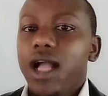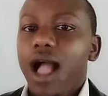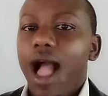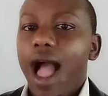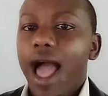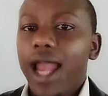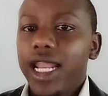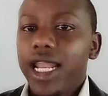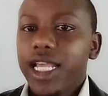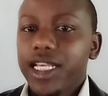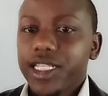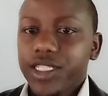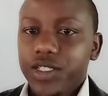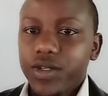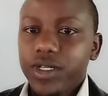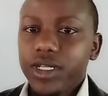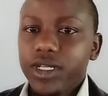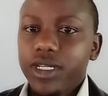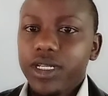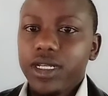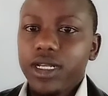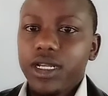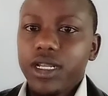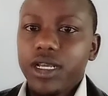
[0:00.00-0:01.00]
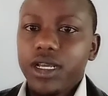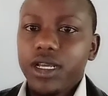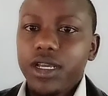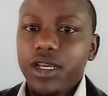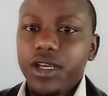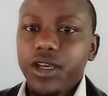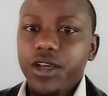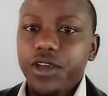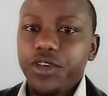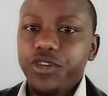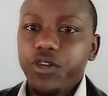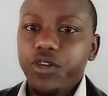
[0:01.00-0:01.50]
a lesson,
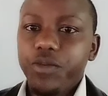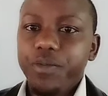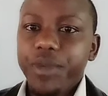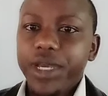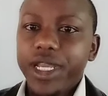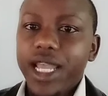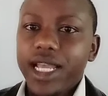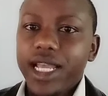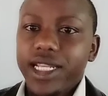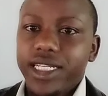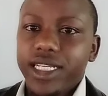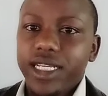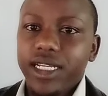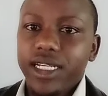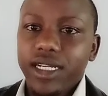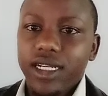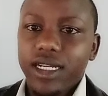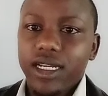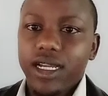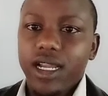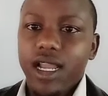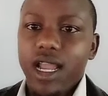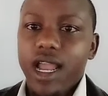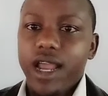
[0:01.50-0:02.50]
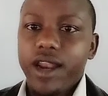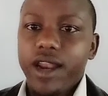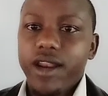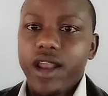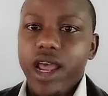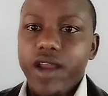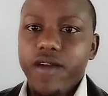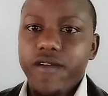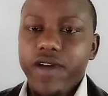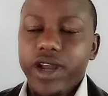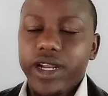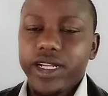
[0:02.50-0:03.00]
you'll be getting
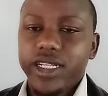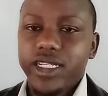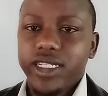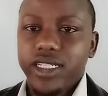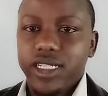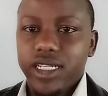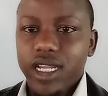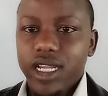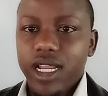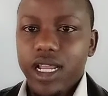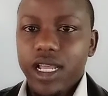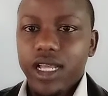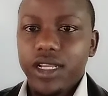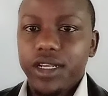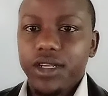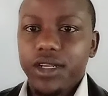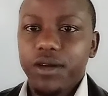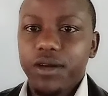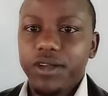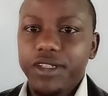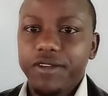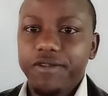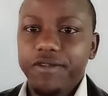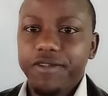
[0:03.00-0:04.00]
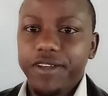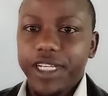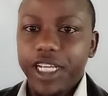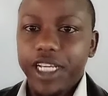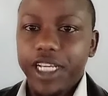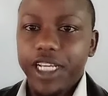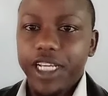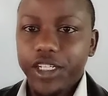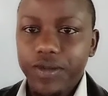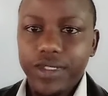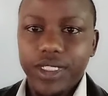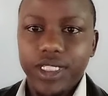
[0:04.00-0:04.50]
direct
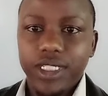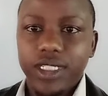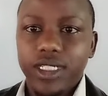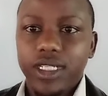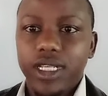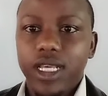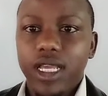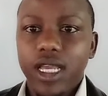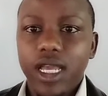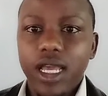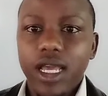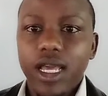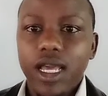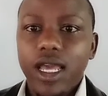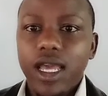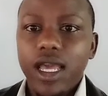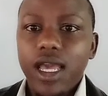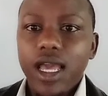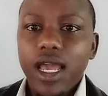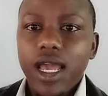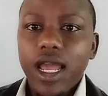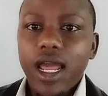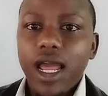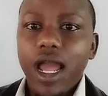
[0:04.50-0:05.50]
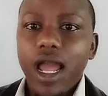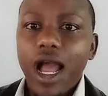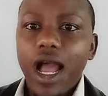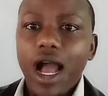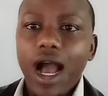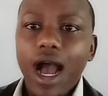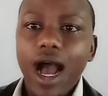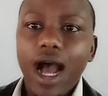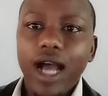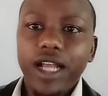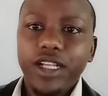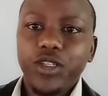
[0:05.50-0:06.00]
notifications.
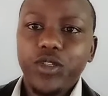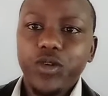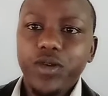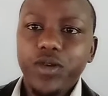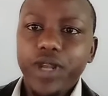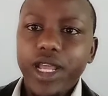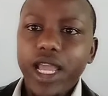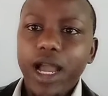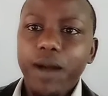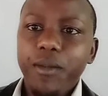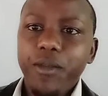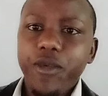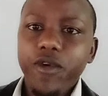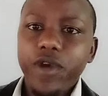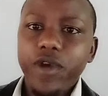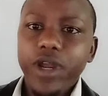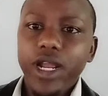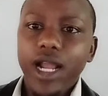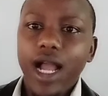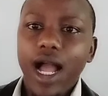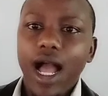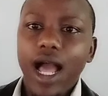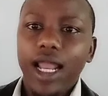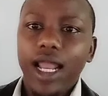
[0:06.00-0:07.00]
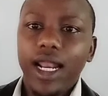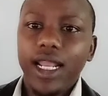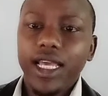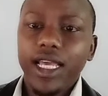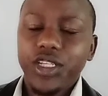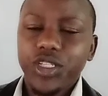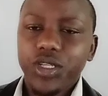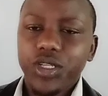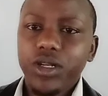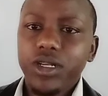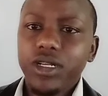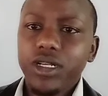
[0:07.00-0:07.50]
Today I'm doing a
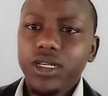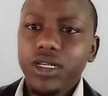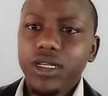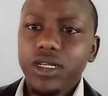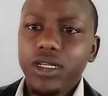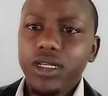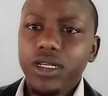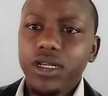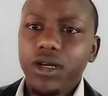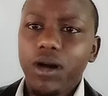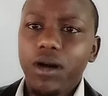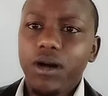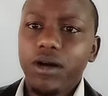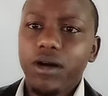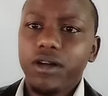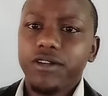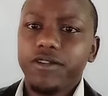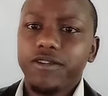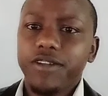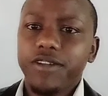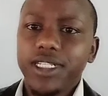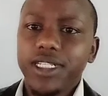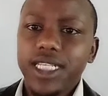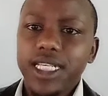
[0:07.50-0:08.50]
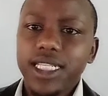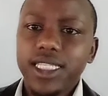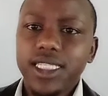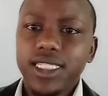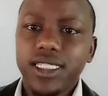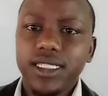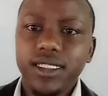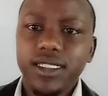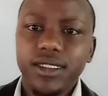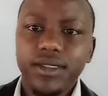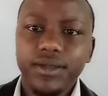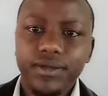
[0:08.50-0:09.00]
lesson on
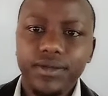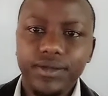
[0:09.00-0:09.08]
physics.